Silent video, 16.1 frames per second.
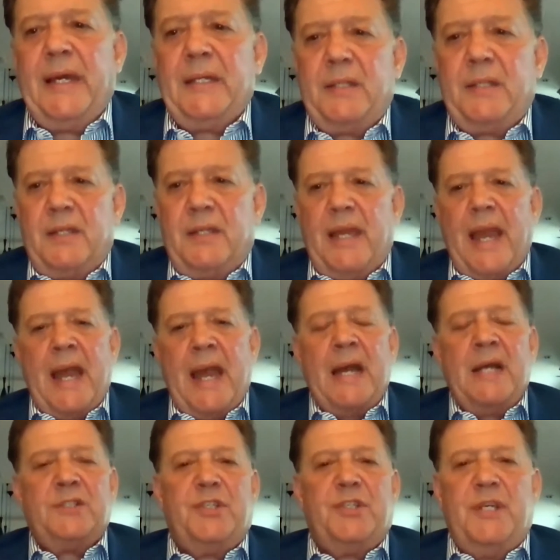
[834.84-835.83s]
that
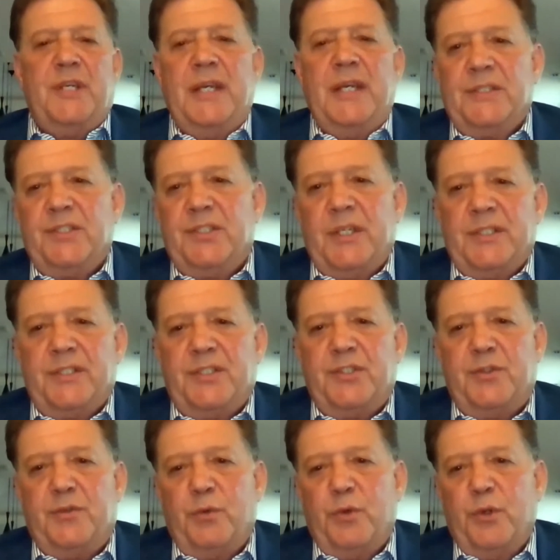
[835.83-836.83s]
cash gets us
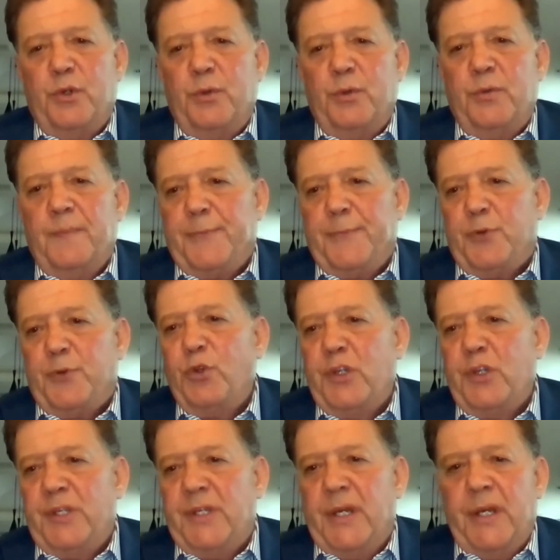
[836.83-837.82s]
through the
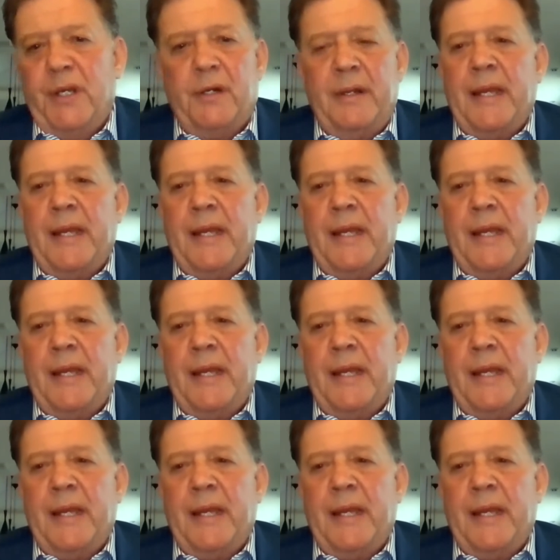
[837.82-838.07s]
year,